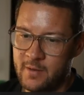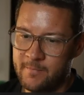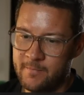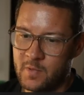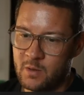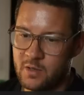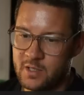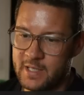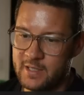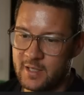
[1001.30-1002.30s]
Or does
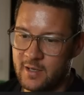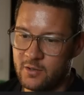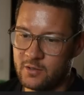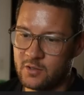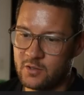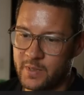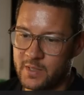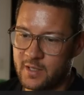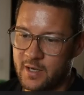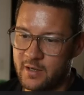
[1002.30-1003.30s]
basically all topics
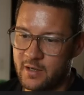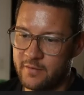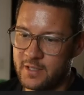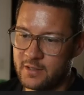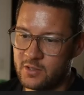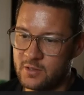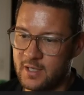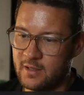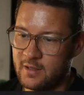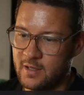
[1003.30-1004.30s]
carry over, such as
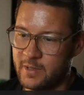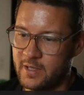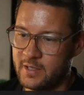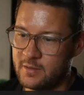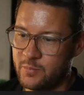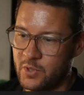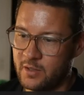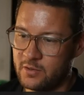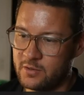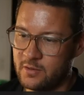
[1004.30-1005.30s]
link, arm height,
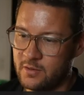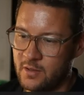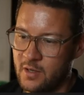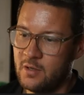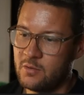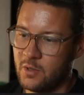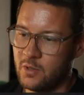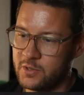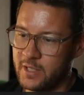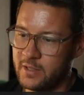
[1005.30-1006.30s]
springs, roll
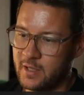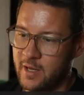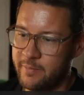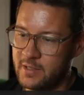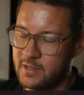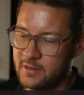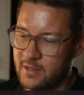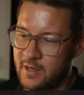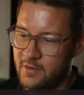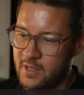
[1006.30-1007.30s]
center, camber, etc.?
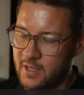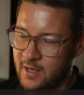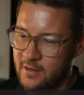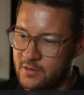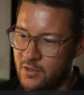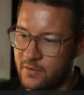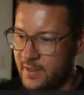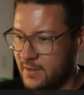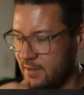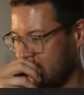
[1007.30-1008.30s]
Everything carries over.
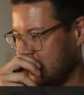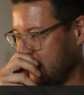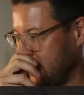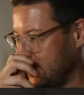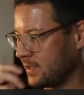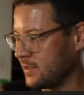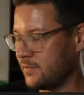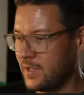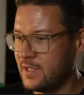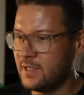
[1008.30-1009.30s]
It's physics is
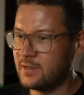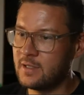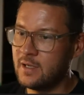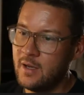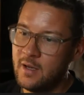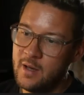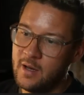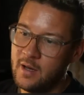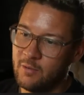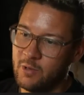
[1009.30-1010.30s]
physics.
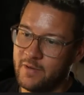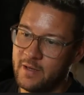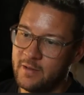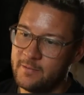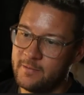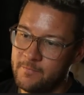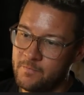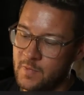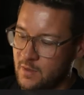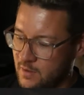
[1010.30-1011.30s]
However,
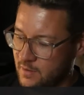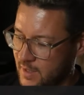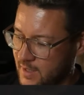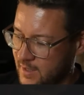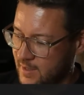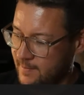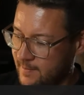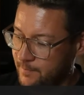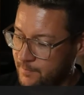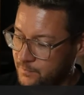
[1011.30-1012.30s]
the
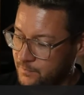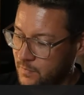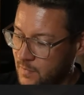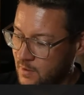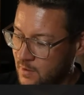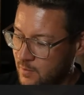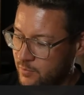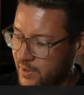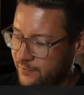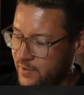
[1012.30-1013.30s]

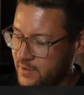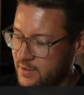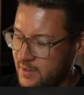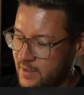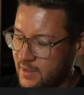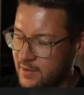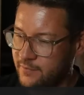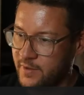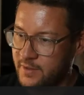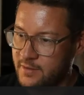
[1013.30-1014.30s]
preferences are
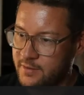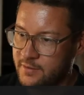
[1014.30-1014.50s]
different.